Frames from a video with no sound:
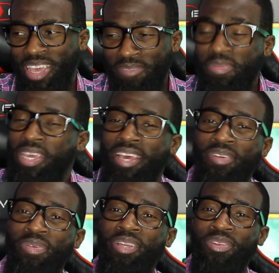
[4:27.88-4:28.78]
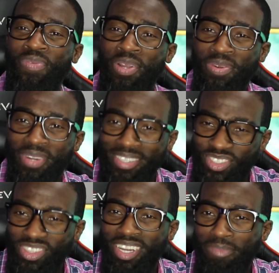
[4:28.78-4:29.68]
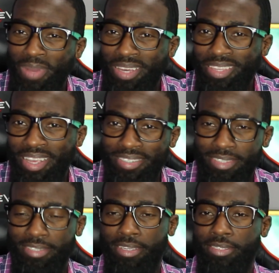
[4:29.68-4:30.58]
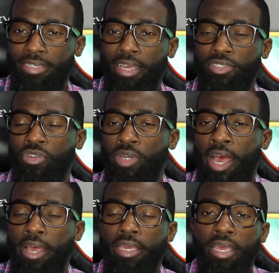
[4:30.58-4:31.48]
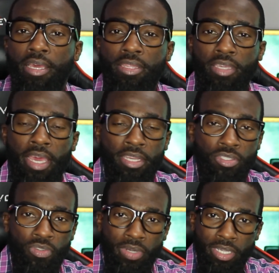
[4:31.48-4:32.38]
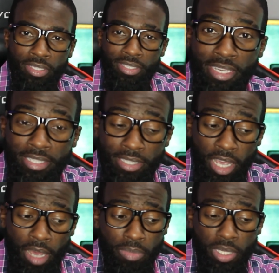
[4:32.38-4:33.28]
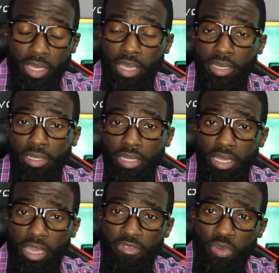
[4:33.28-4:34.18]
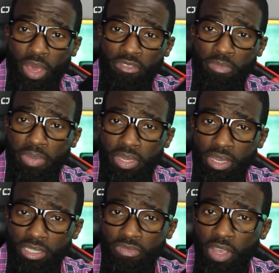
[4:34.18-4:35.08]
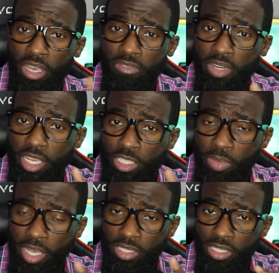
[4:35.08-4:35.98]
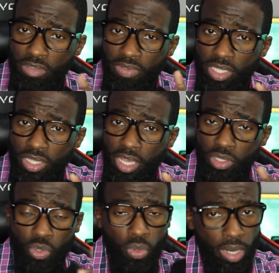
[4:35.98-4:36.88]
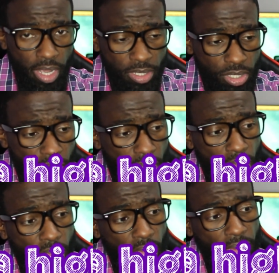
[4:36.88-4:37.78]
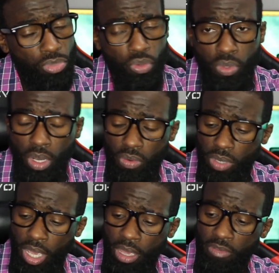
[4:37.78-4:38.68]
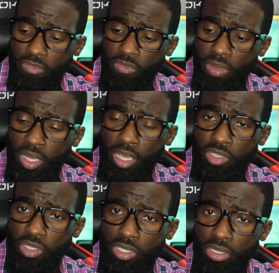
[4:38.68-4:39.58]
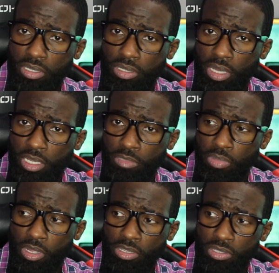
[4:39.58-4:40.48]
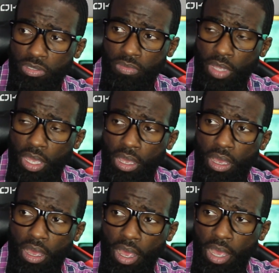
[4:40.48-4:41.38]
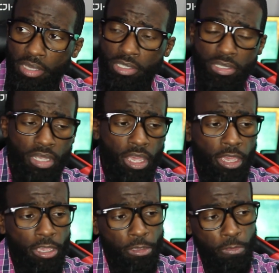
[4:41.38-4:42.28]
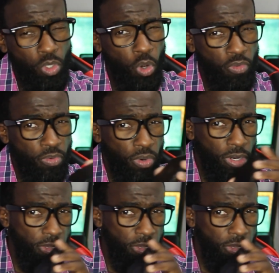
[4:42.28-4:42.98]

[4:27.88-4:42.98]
that meandering, you're wondering, should I buy the H D sixty X or not? The answer is, it's complicated. If you have a P S five and Xbox Series X or S, you don't have an H D sixty S Plus, I say go for